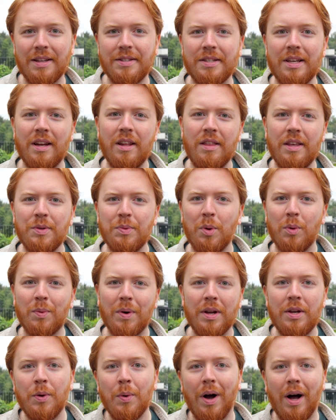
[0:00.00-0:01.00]
A set of these will
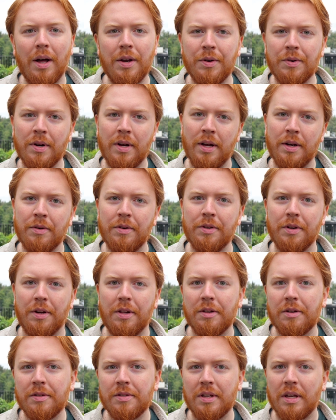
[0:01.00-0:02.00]
run you under
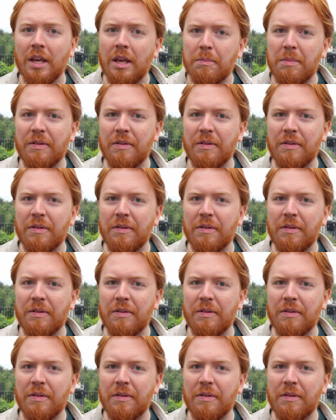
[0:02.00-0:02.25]
$100 and can